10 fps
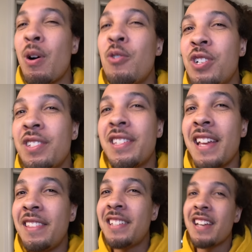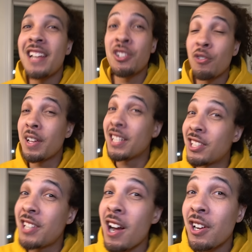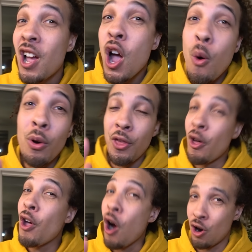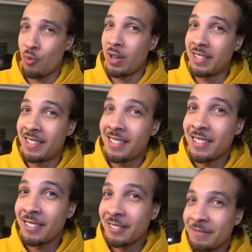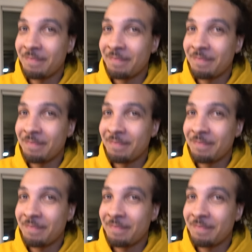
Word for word: potions and these guys are gonna get stuck with all the hard ones. Oh my